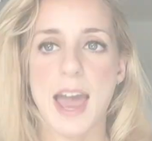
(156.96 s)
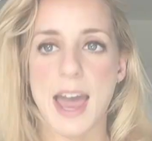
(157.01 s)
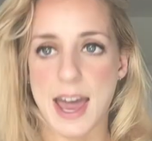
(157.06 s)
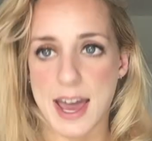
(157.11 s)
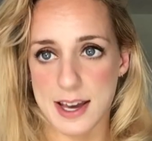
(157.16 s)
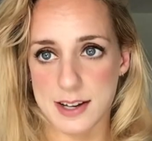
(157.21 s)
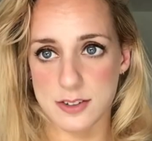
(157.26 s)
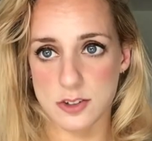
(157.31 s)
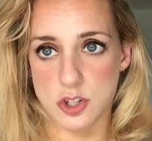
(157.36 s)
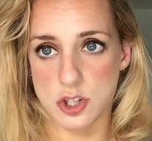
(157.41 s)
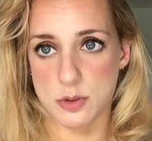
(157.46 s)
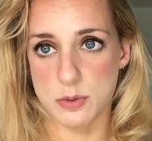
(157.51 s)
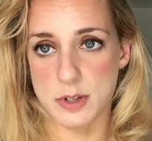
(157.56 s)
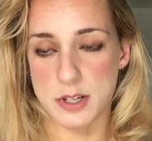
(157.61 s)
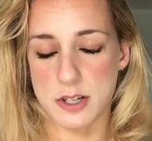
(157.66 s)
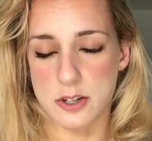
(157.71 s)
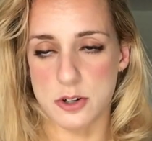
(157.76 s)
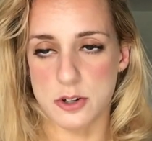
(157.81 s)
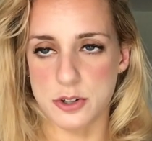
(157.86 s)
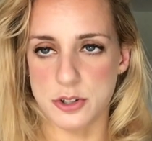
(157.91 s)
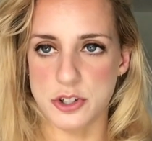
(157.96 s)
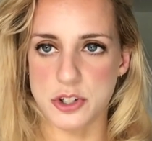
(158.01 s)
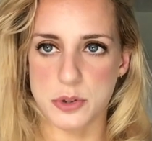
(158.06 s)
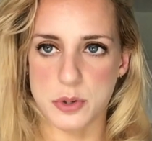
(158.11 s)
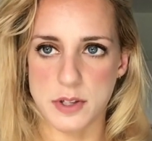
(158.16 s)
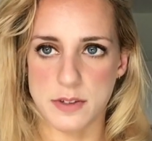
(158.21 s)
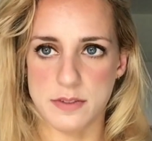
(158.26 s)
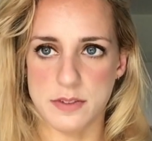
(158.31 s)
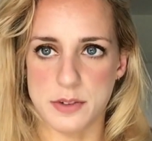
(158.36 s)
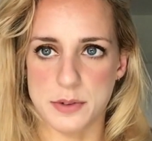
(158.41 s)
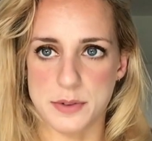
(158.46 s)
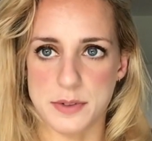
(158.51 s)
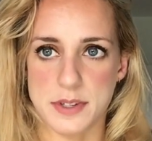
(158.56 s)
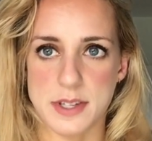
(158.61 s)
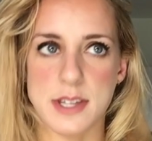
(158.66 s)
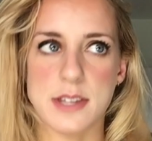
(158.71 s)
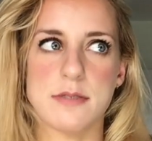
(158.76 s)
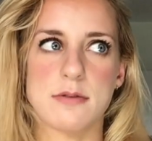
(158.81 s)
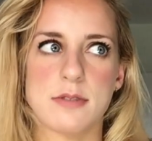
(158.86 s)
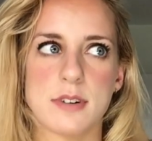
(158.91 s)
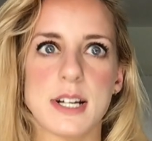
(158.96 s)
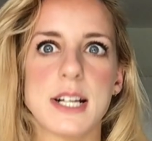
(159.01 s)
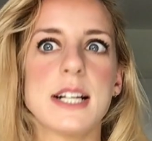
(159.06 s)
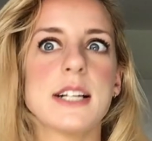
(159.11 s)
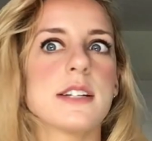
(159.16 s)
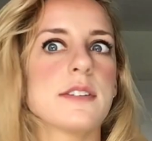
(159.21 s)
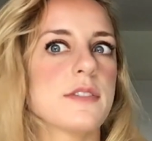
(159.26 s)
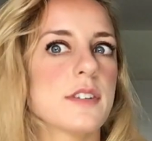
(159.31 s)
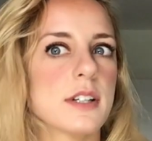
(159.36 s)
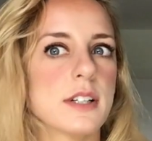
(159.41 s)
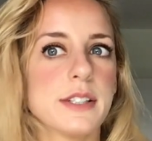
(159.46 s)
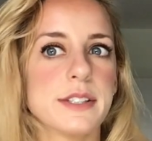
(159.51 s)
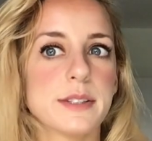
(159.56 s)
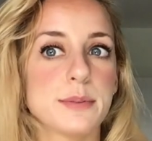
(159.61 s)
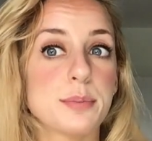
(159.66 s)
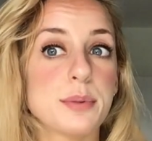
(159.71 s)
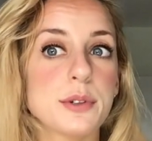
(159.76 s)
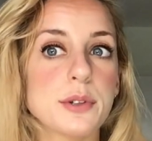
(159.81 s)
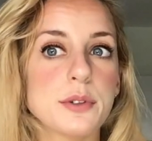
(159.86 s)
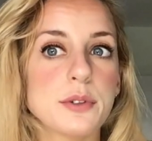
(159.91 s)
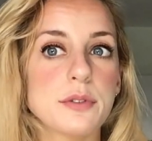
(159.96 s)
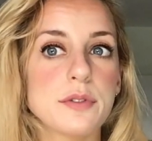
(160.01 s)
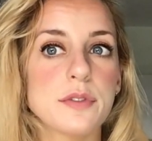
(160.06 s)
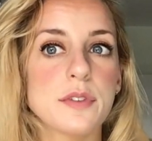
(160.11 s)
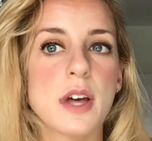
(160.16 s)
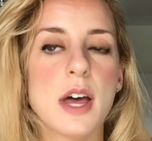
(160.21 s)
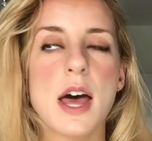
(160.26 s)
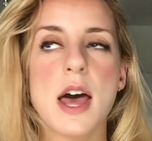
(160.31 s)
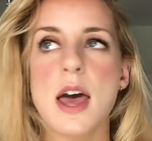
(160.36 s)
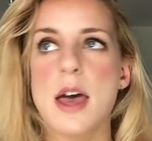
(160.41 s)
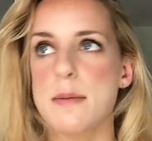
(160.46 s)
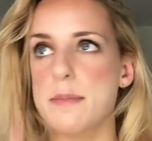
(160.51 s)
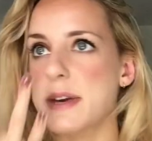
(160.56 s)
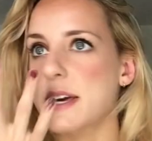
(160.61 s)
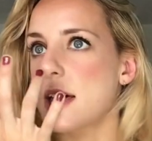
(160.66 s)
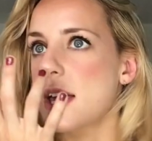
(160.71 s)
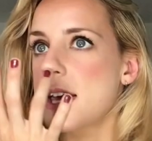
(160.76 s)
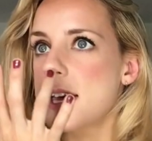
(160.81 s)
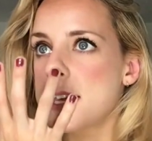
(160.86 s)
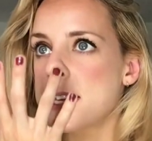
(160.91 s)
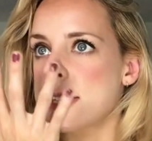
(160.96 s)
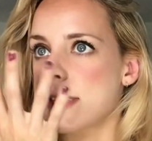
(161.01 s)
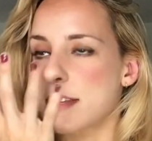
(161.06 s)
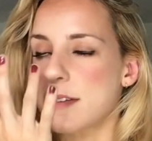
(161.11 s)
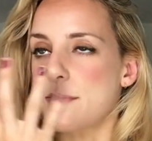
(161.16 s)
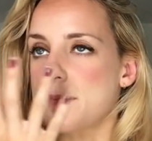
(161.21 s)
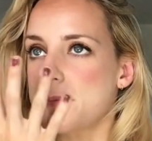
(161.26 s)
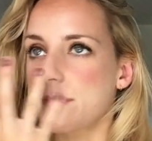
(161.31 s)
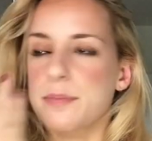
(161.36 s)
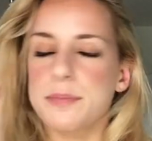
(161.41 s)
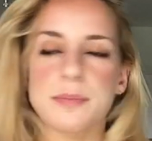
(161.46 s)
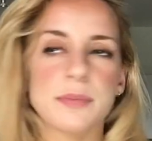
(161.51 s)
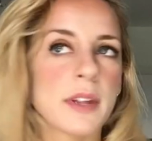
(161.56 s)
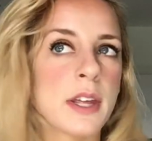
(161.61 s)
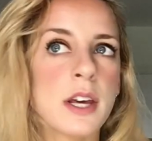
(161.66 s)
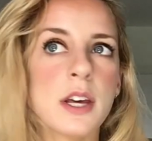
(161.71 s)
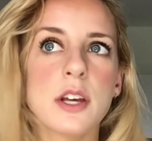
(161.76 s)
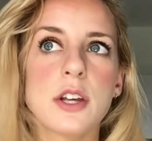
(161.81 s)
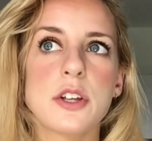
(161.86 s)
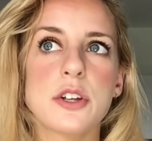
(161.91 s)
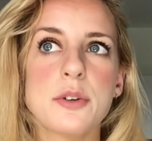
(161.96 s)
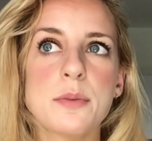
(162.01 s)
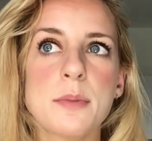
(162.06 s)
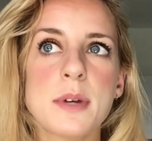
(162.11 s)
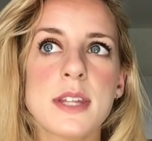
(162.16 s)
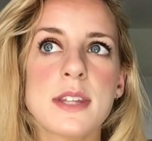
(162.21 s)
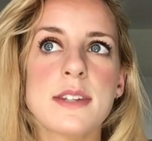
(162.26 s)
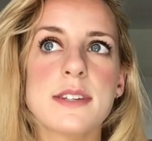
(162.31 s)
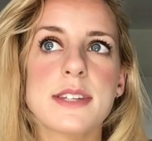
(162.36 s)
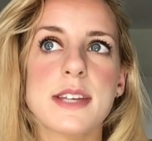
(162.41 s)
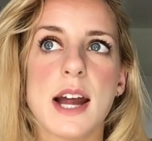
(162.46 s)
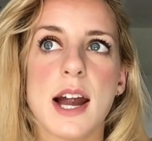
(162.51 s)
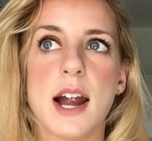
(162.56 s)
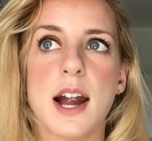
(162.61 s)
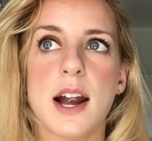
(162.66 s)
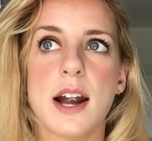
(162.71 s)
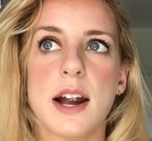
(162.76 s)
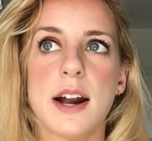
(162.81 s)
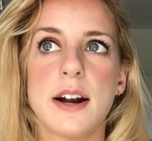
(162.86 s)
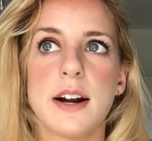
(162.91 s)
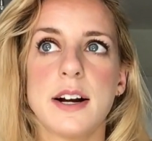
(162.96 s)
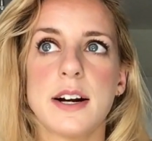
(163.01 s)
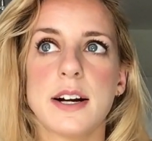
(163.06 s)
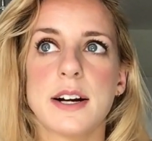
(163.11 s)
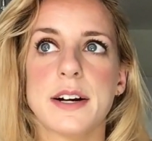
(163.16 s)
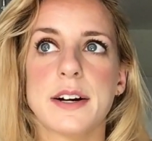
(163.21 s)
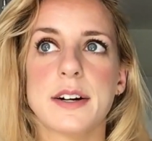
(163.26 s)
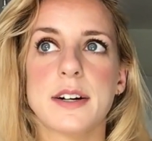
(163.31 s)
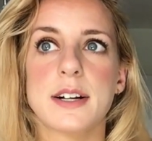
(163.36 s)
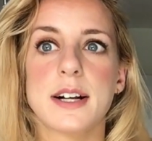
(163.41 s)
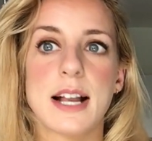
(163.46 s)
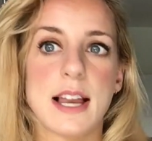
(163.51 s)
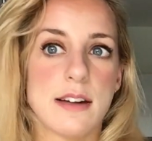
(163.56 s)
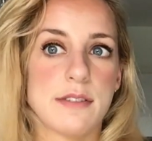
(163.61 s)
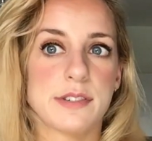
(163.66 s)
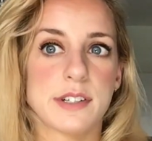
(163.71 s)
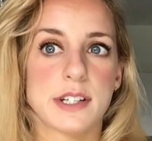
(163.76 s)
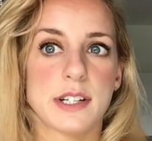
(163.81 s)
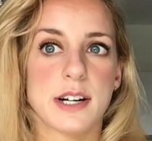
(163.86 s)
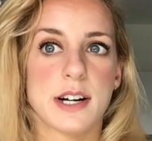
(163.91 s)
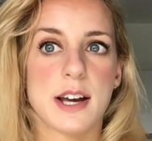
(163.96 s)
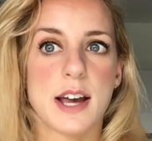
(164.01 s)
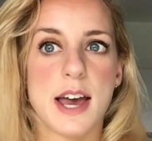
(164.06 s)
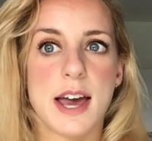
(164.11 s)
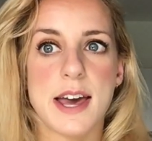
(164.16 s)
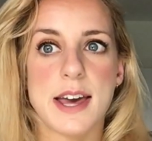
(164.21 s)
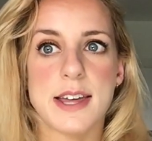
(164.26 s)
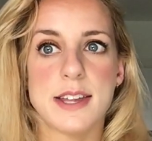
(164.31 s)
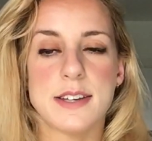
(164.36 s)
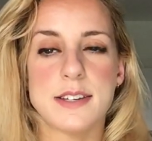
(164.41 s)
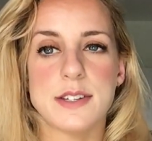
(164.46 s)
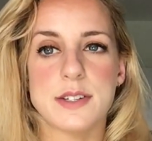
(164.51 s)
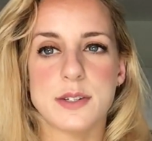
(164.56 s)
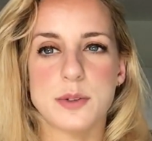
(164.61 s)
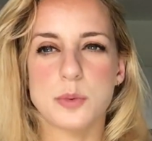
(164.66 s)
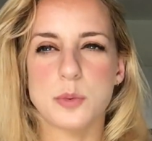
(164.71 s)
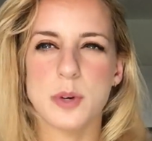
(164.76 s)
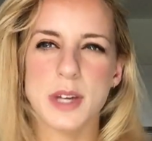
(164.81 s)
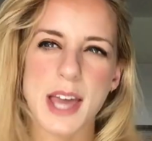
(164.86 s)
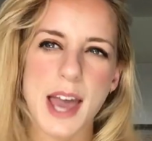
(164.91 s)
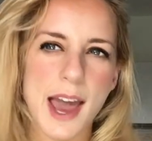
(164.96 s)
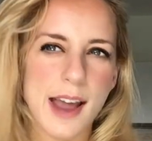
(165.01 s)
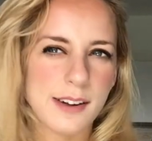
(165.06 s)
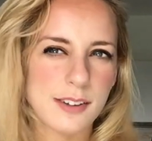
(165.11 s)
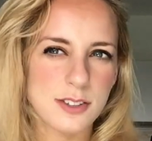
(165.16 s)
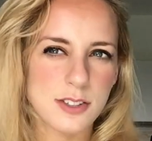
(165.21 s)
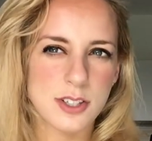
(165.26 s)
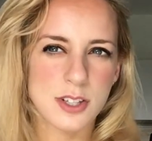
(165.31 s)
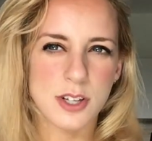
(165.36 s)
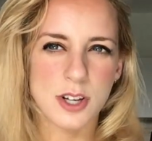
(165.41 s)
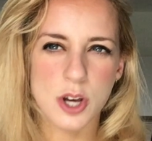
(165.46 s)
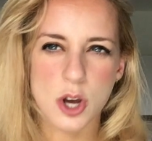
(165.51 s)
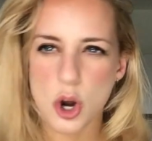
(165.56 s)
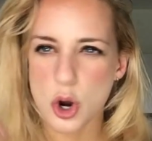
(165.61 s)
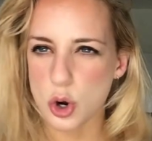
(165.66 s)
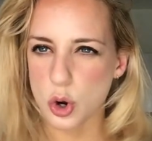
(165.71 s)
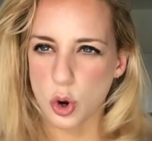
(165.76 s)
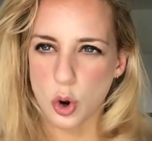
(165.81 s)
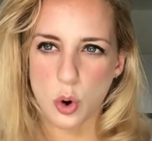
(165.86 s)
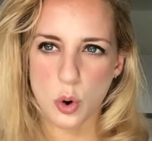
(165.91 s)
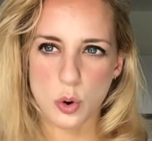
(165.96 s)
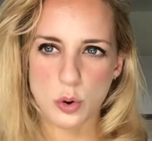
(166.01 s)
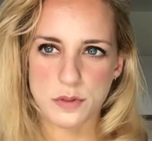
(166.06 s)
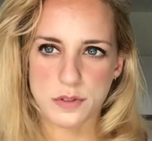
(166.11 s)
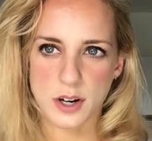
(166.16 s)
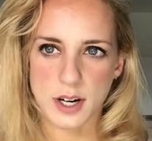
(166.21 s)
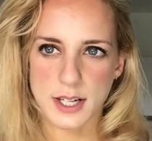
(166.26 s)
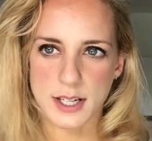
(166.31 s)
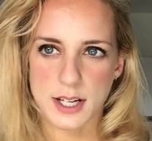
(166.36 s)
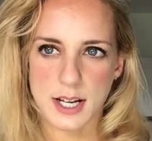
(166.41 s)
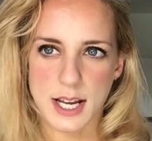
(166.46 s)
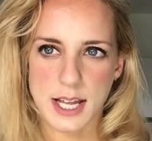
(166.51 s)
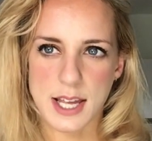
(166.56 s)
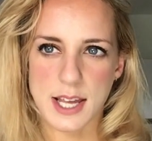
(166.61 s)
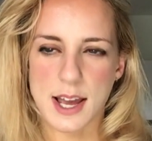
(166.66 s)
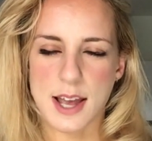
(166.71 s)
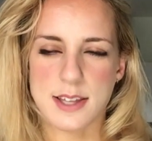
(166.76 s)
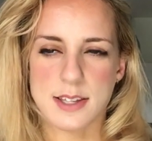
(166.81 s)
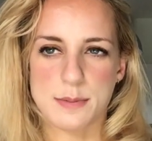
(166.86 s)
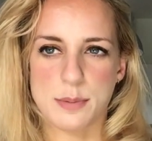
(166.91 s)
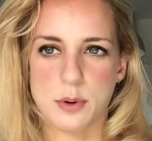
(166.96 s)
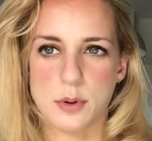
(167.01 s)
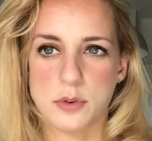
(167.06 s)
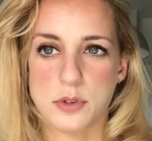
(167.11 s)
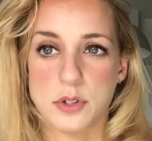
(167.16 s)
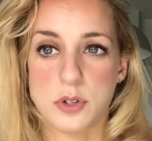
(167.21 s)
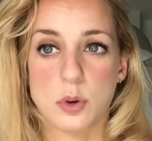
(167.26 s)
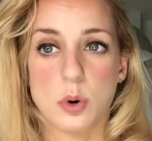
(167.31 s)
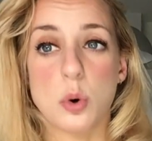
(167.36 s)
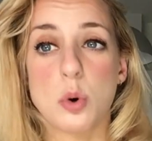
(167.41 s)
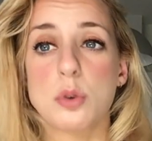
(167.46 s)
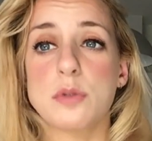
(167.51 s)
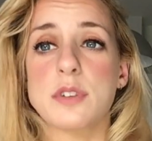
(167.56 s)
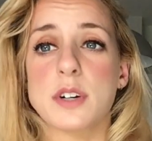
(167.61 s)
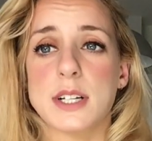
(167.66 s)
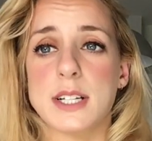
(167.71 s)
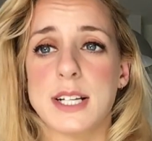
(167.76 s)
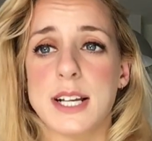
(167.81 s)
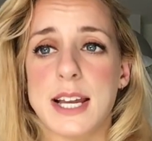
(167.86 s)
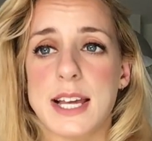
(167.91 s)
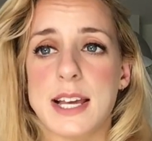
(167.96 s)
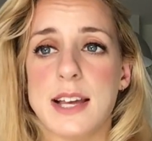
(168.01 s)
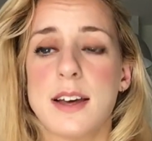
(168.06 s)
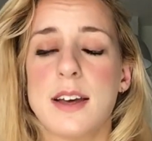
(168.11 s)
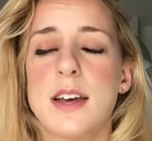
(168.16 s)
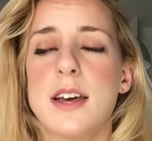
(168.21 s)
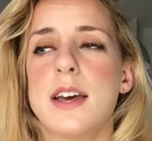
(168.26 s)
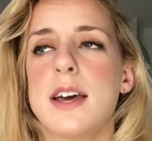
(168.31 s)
Actual undue influence is really difficult to prove because humans are clever and we act covertly as opposed to overtly.